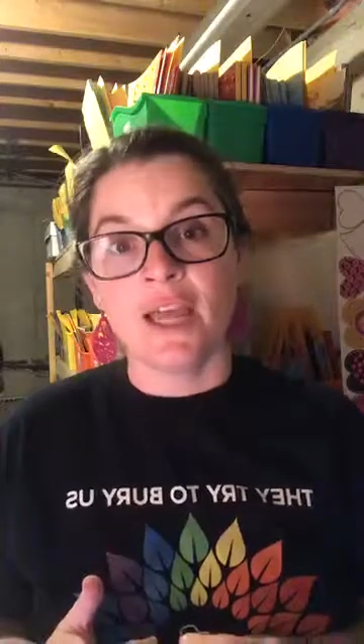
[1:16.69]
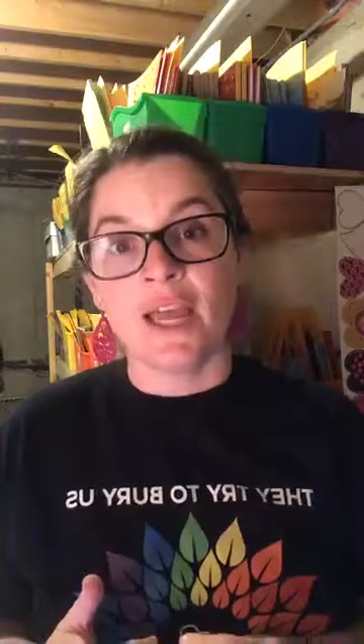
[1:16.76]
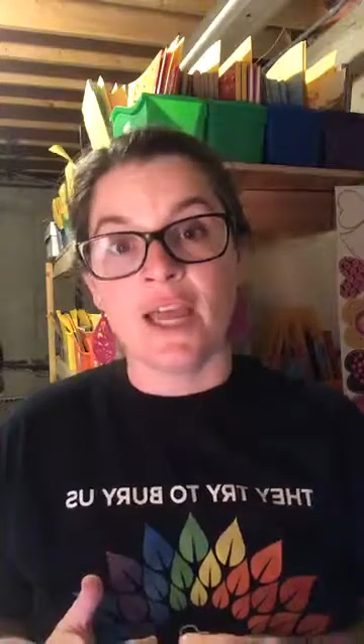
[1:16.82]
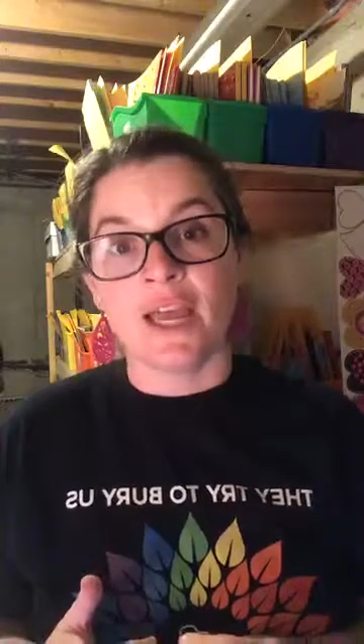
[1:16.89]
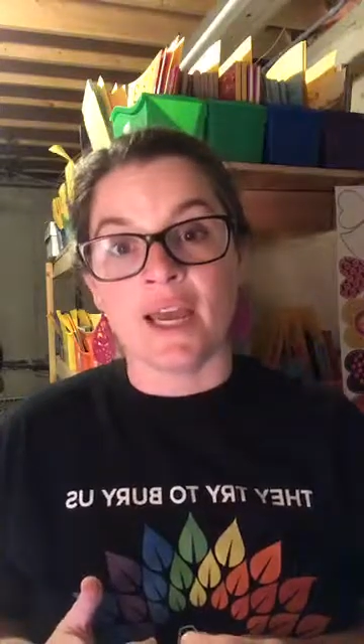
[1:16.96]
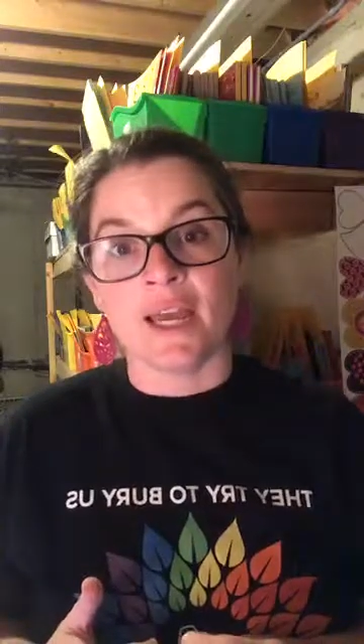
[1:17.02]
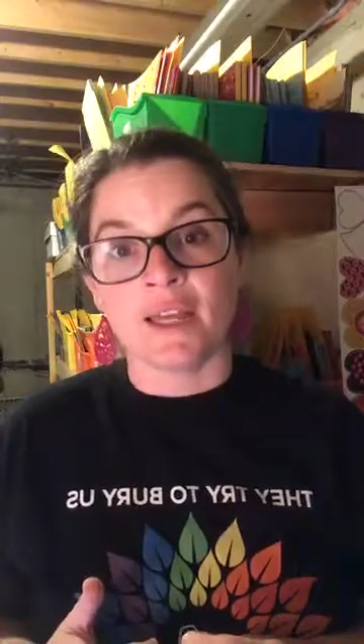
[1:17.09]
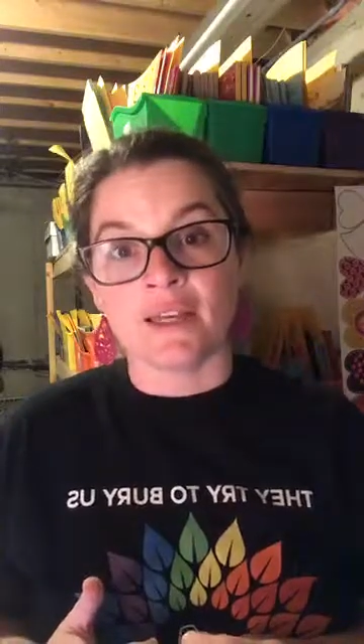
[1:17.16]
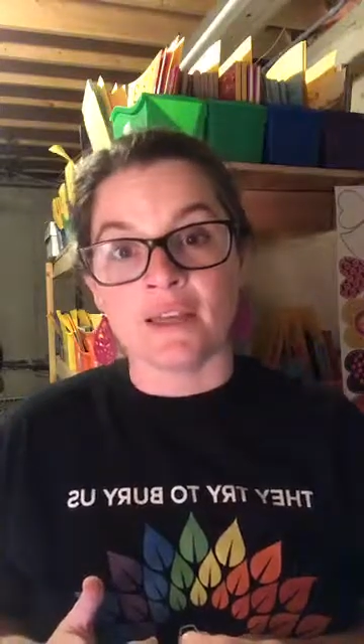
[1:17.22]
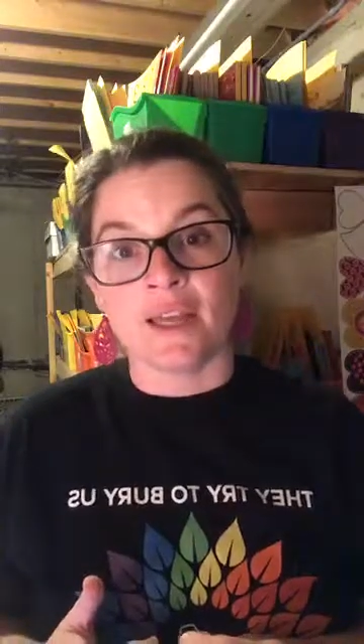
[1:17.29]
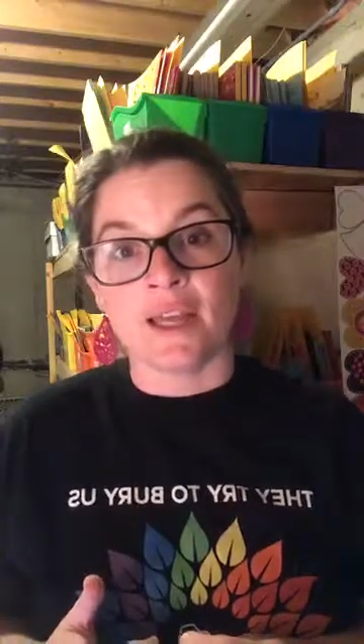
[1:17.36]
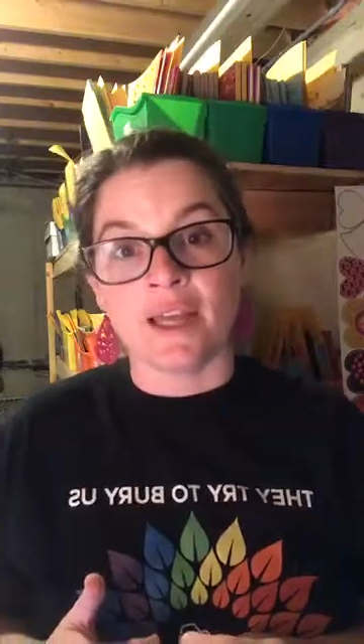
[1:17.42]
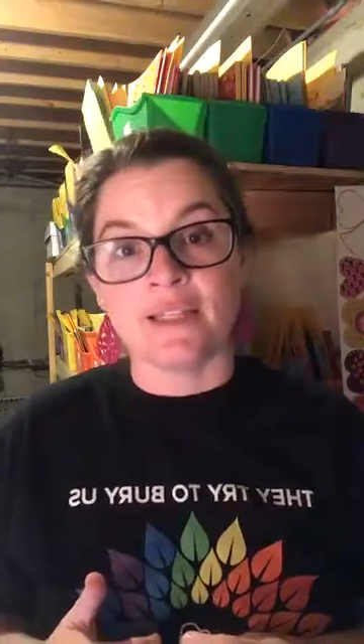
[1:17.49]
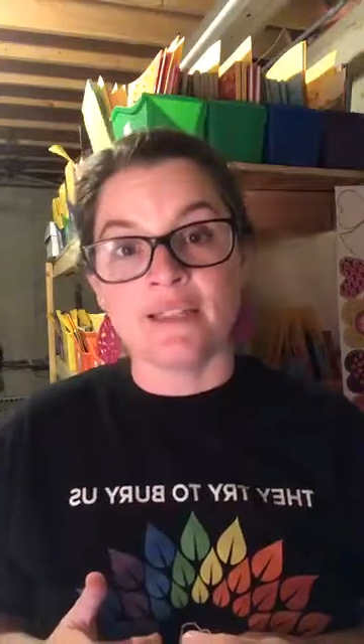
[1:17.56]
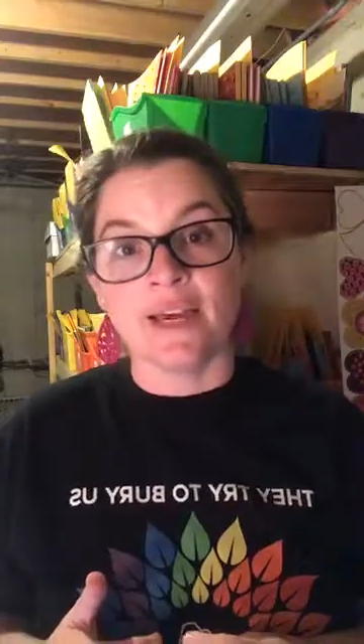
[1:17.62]
and
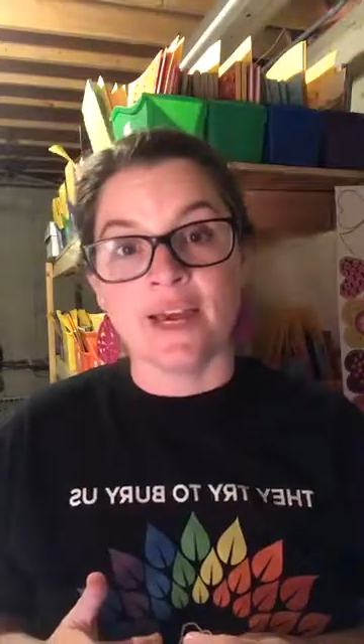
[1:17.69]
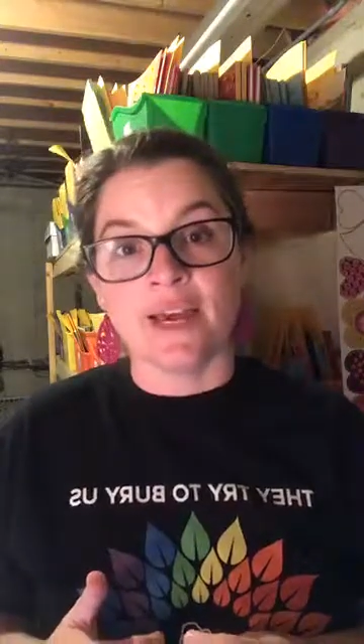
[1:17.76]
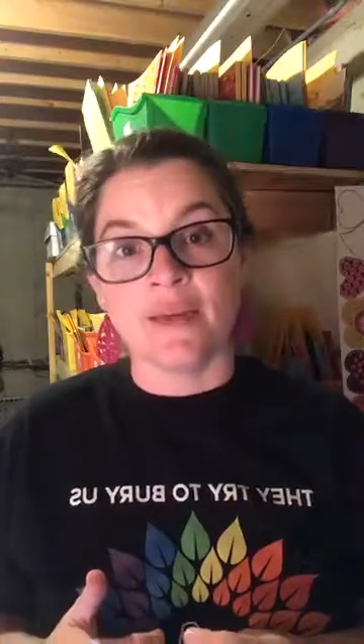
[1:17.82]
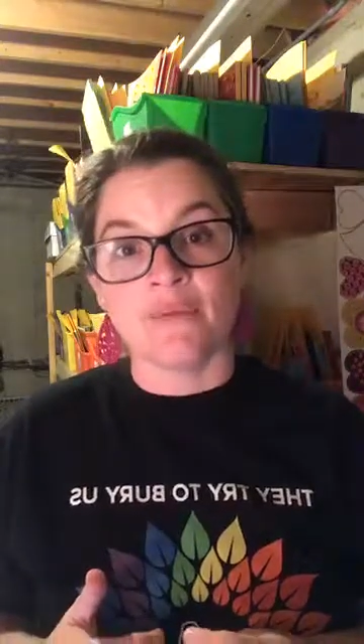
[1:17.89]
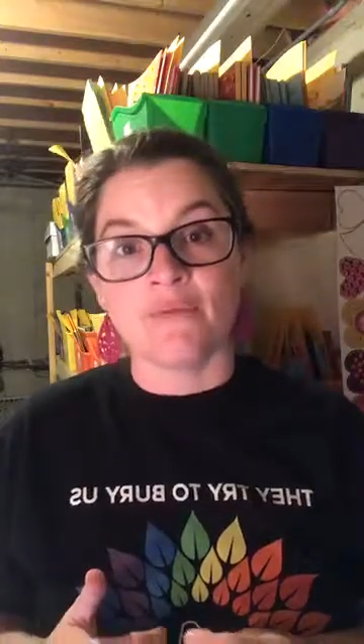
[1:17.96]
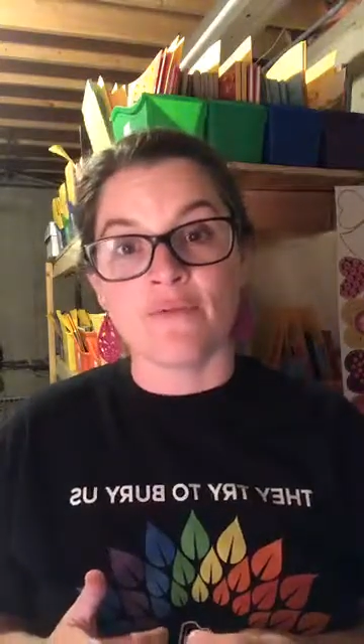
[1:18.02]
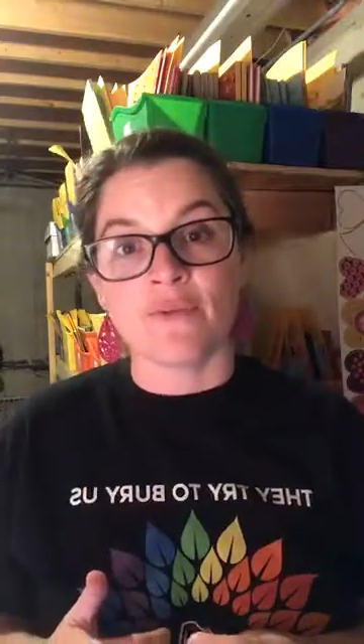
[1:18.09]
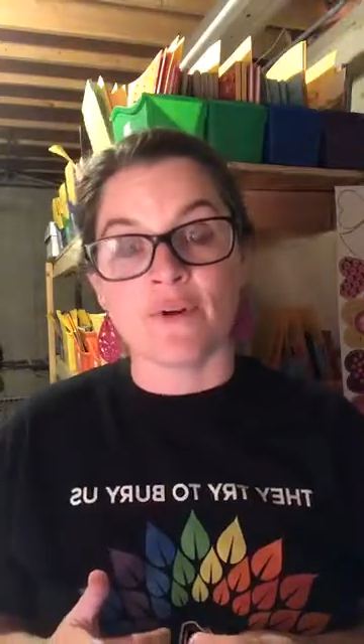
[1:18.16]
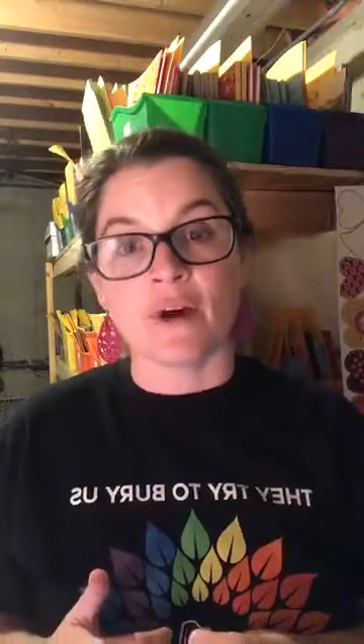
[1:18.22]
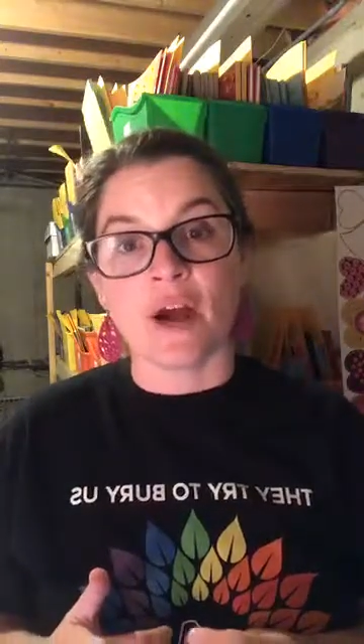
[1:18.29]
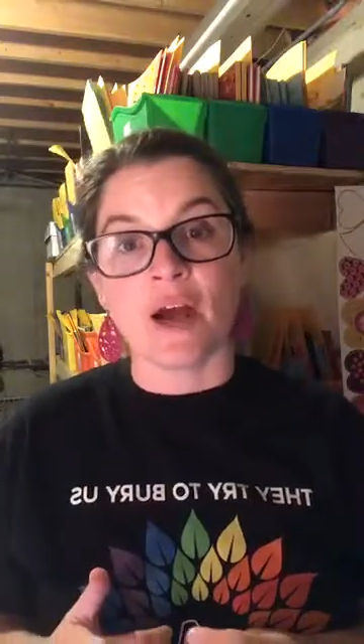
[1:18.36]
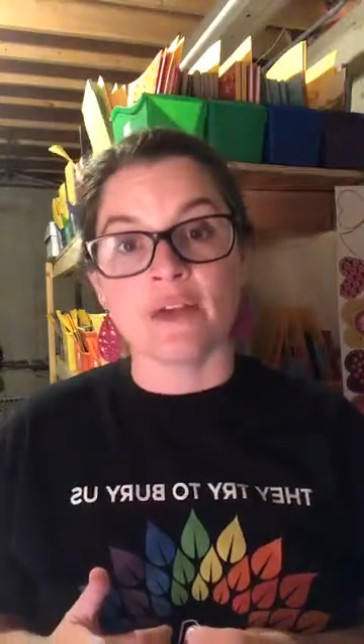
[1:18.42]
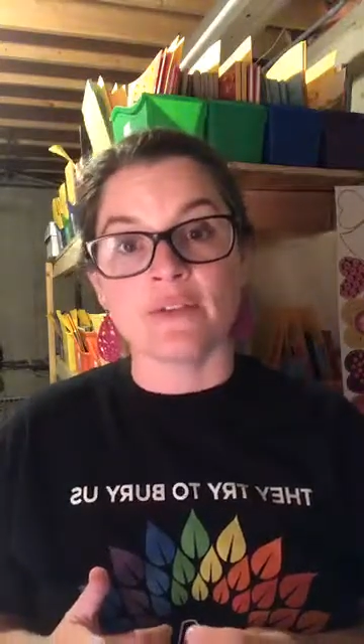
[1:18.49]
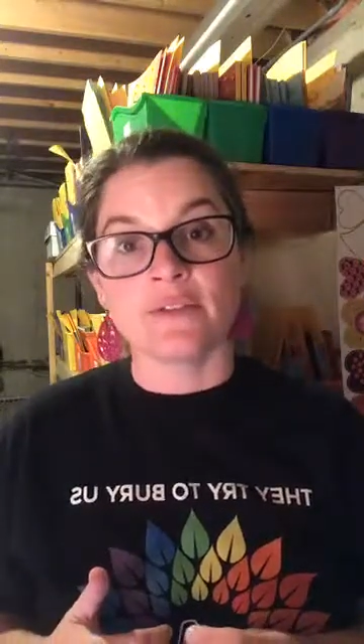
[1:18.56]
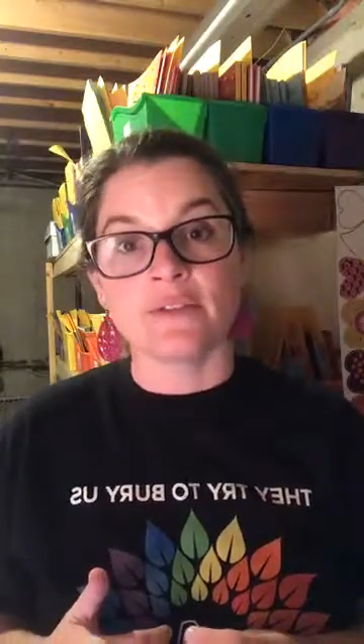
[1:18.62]
a time for
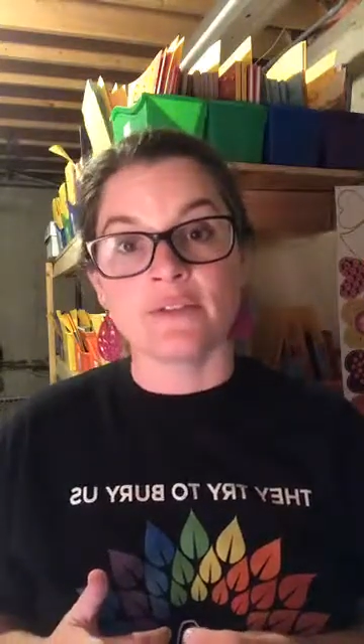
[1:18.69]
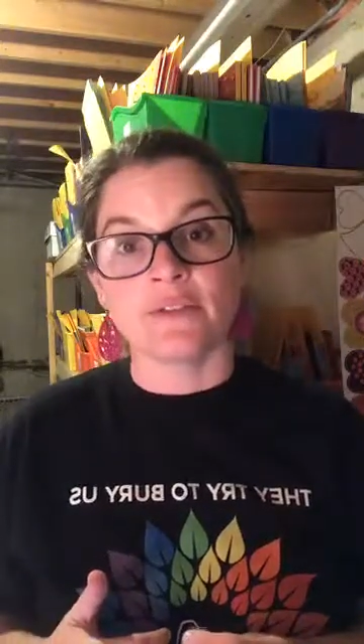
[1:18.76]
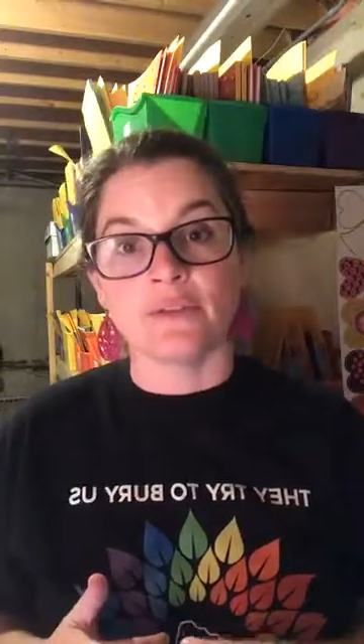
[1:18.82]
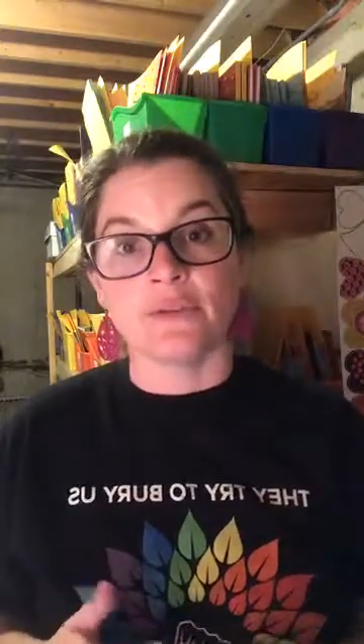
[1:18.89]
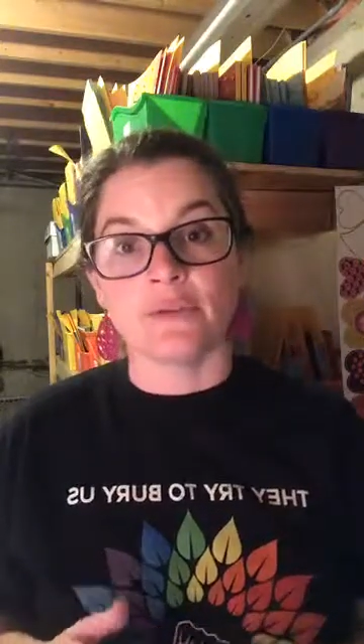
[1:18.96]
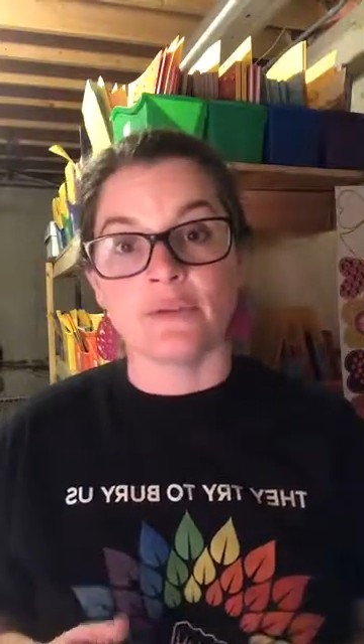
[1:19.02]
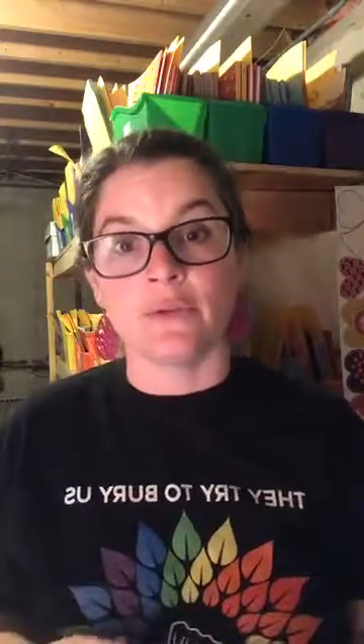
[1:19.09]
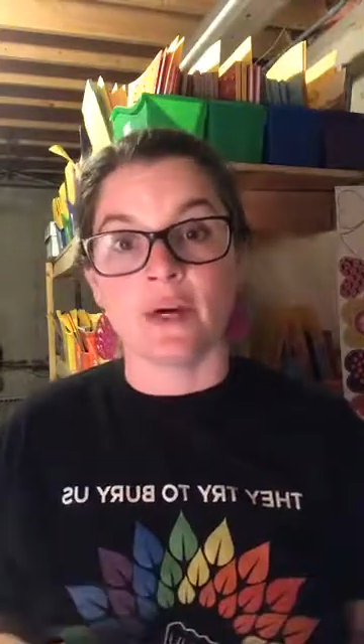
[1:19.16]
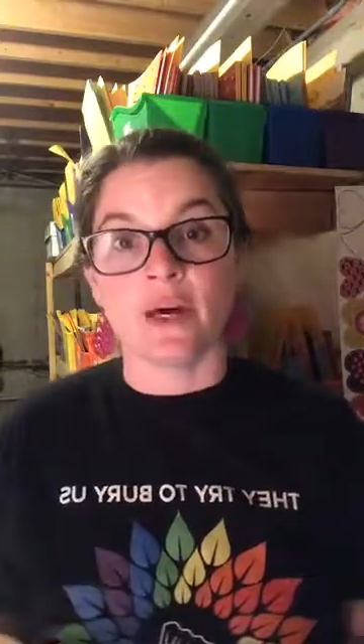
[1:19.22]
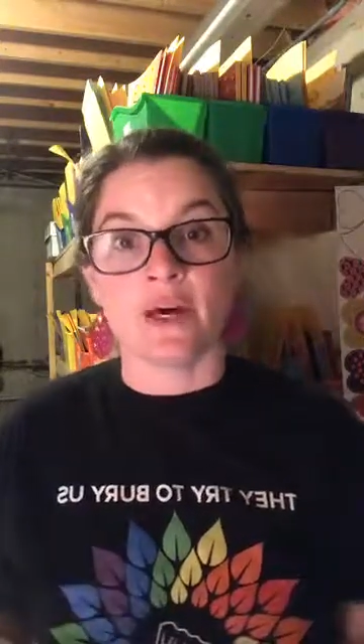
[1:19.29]
us to